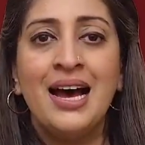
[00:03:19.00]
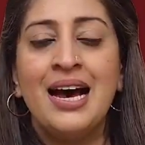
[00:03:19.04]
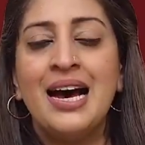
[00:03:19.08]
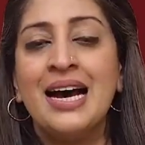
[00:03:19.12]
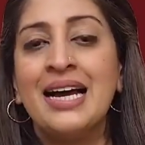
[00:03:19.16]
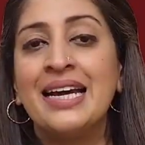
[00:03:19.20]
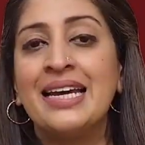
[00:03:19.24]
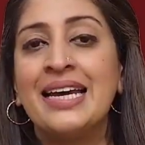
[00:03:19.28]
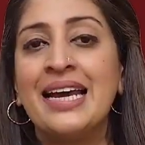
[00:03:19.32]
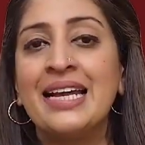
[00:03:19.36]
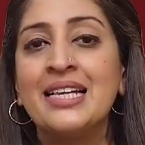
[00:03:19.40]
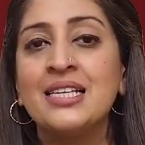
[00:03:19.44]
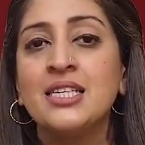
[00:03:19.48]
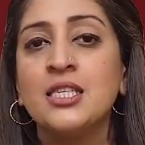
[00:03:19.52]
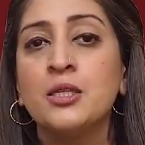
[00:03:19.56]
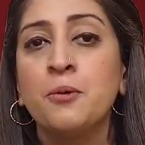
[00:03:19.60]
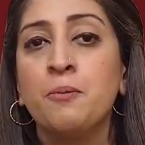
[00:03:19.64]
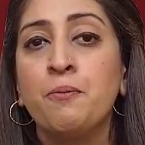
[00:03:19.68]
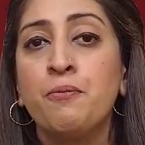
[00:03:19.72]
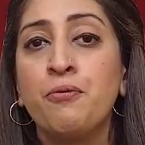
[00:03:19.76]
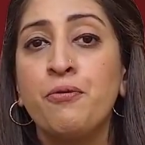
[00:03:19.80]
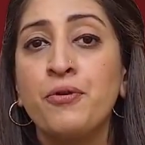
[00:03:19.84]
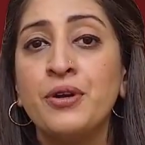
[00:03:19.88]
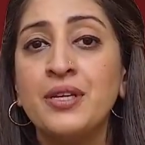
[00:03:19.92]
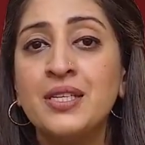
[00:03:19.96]
against the
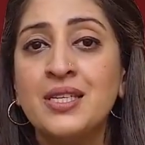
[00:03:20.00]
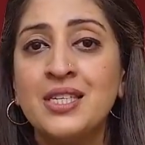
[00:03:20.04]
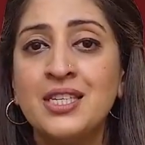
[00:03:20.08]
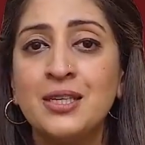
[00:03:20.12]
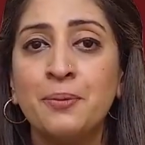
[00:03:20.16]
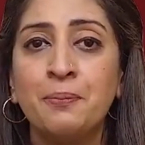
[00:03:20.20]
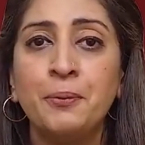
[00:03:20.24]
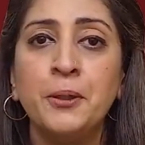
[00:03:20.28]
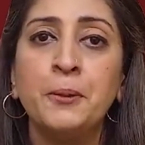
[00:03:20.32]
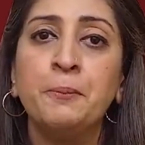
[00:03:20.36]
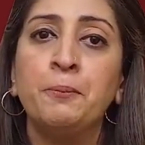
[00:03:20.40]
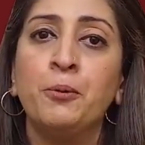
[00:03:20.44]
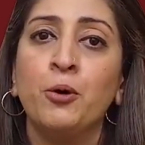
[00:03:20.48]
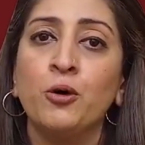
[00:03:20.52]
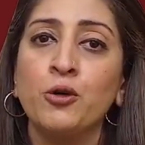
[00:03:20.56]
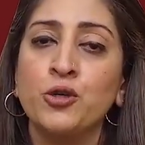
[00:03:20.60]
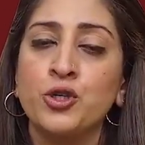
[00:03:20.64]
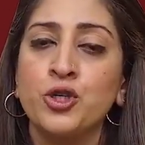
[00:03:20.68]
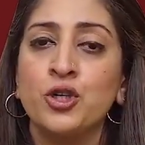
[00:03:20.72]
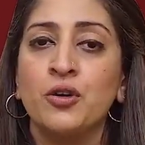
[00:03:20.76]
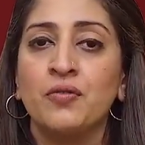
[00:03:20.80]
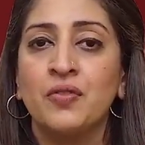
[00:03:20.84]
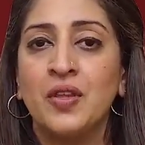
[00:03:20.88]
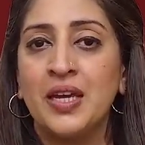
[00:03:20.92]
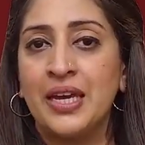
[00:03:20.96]
principal
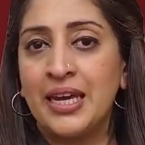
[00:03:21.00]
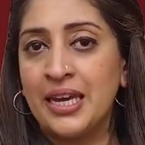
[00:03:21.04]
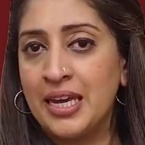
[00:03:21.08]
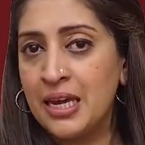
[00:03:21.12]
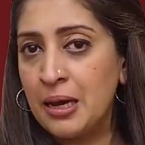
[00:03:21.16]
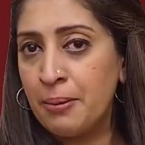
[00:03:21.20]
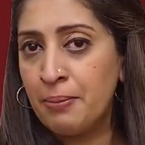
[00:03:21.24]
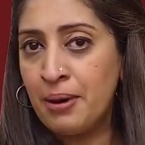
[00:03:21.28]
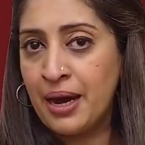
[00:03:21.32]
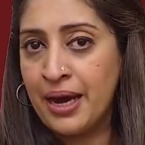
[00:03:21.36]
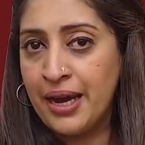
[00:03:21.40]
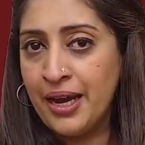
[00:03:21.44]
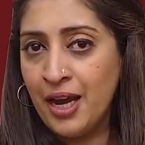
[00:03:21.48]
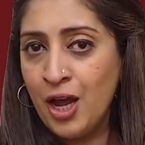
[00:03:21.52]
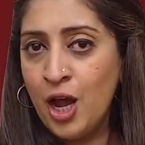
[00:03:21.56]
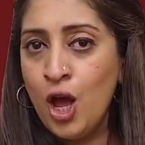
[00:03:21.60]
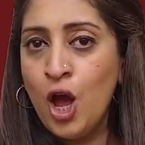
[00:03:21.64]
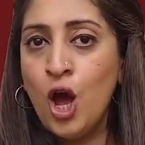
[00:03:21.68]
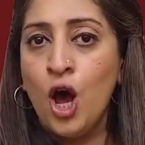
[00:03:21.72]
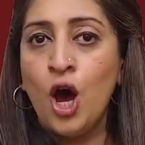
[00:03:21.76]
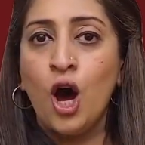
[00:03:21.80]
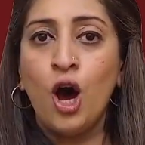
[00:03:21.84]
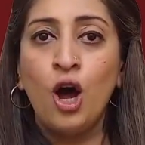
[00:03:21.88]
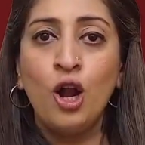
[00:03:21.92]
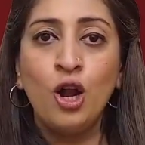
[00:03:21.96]
portion of the EMI
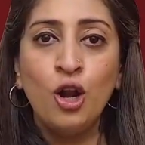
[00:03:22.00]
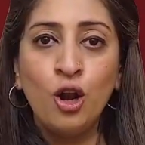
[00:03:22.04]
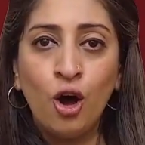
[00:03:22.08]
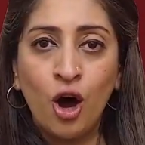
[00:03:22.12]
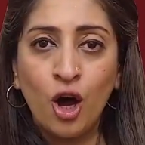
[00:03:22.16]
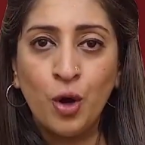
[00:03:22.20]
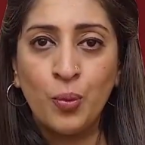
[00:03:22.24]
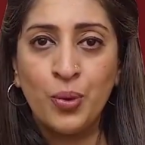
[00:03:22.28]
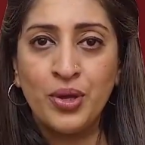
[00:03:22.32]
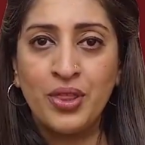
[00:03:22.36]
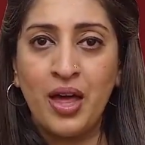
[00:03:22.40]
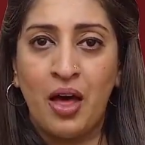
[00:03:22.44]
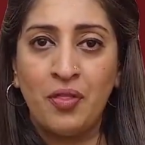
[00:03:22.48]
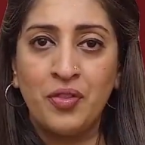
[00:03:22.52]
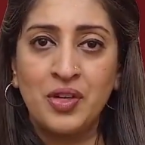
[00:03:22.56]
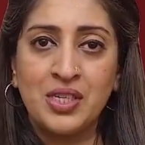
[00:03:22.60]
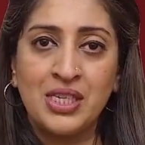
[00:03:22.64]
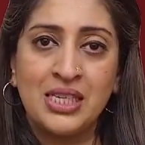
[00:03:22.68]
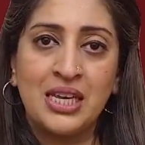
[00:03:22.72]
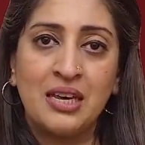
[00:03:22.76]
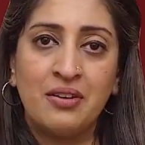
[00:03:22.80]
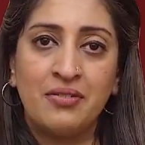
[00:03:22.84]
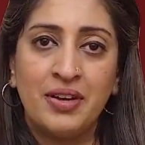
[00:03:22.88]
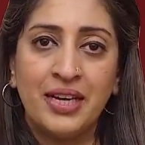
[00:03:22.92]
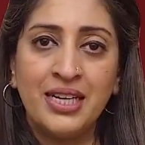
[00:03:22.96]
along with other
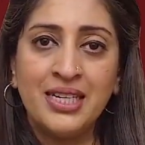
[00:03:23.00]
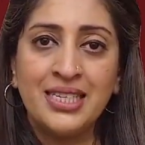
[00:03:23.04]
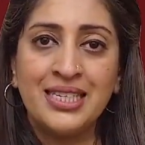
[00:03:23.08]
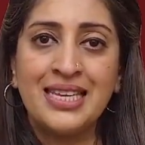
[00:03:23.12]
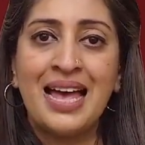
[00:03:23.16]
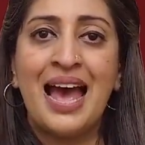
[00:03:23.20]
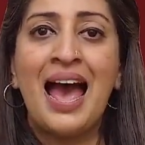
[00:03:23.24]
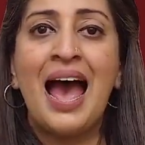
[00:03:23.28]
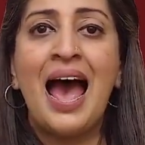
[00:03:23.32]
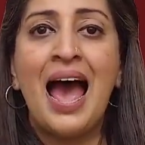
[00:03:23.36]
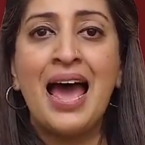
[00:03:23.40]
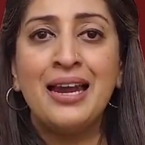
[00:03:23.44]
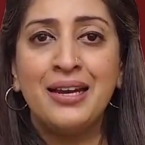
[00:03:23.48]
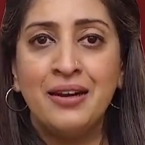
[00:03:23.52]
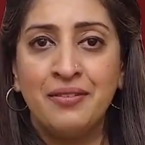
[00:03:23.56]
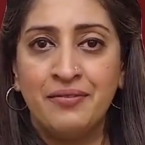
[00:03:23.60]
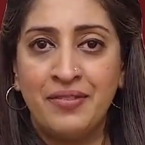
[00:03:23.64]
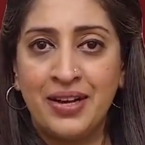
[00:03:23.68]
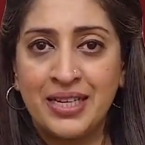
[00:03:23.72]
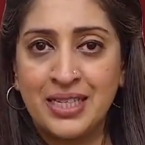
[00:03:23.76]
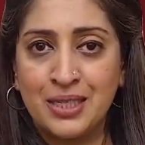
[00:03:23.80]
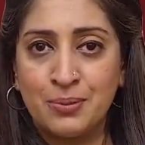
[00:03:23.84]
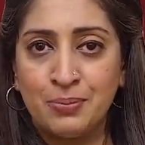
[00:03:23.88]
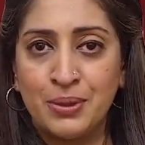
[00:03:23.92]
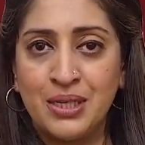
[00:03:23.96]
savings and
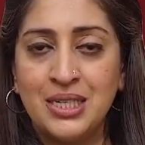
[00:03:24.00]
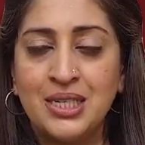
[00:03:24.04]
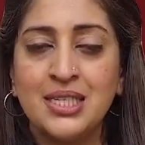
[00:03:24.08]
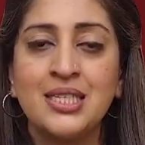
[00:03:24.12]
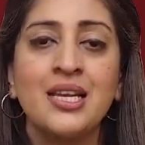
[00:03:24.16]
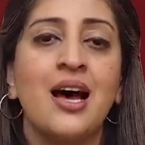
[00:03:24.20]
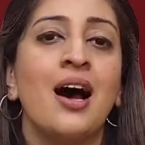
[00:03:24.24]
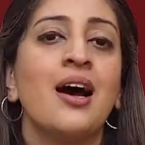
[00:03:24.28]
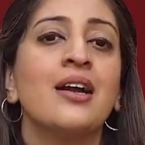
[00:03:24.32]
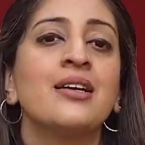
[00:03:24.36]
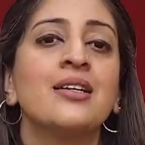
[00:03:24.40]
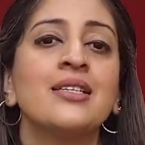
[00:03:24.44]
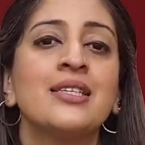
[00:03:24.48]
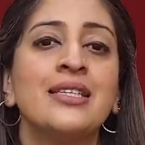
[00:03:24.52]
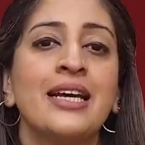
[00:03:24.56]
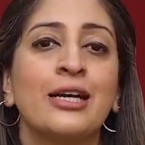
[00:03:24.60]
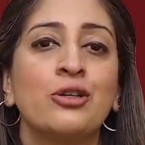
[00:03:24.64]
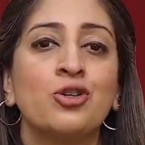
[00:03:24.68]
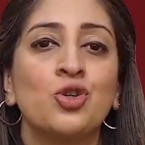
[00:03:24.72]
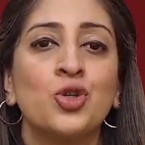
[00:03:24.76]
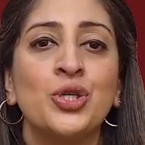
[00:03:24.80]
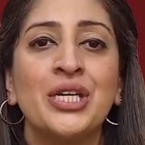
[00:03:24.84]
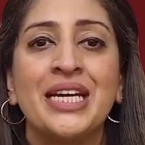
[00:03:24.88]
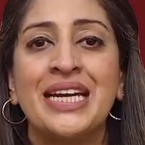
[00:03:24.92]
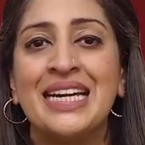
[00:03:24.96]
investments under
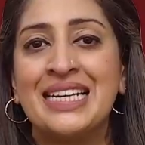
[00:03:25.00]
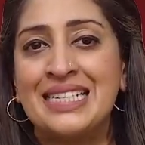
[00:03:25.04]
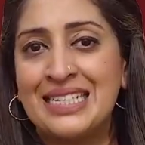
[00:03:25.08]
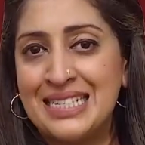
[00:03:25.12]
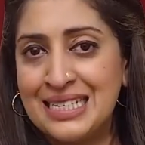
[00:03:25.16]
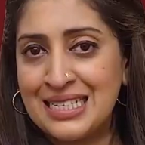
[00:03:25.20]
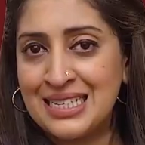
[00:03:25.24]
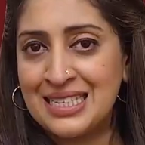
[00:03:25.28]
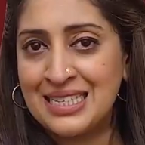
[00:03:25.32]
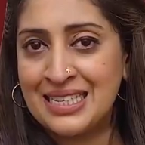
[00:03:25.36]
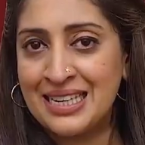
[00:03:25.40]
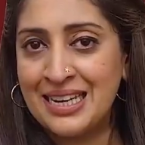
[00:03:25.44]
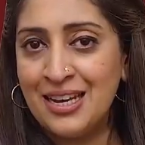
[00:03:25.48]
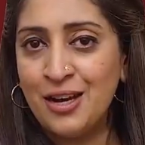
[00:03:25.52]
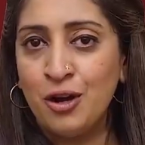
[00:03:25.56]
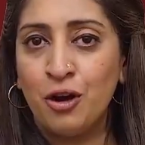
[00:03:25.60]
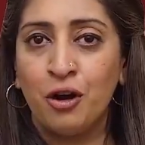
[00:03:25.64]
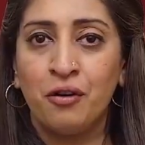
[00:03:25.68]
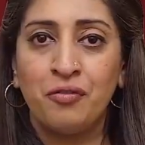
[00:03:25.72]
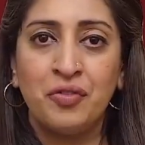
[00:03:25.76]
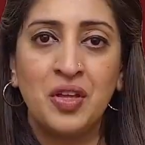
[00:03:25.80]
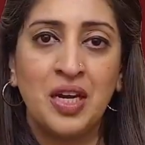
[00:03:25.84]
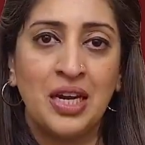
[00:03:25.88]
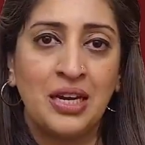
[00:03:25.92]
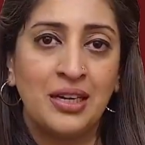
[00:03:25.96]
Section 80C
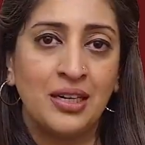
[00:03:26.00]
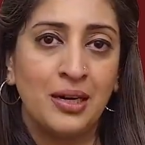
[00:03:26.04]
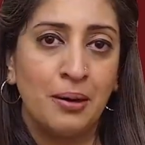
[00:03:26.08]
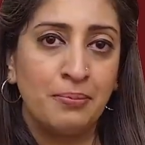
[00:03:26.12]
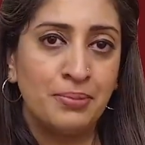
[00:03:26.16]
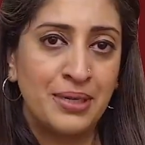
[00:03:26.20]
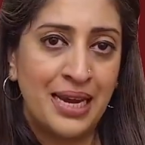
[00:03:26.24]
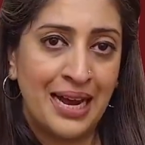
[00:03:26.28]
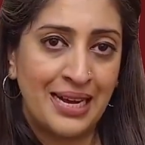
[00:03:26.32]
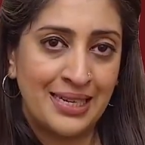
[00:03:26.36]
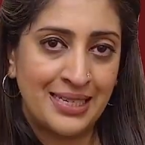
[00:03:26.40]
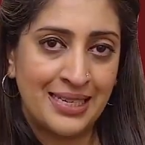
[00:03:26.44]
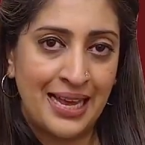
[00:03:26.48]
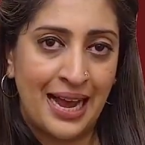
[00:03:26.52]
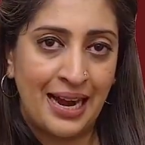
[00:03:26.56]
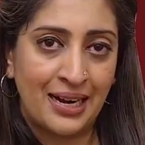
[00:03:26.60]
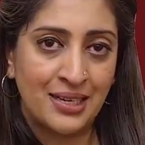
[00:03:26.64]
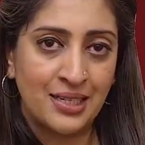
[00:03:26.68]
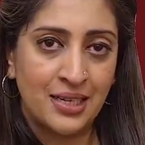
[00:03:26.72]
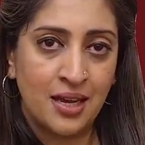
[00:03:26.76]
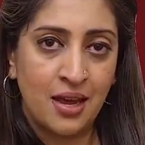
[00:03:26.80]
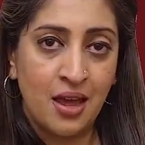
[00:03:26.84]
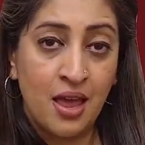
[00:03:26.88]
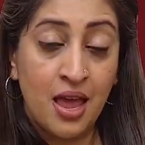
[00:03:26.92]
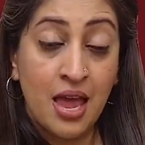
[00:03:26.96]
of the Income Tax Act.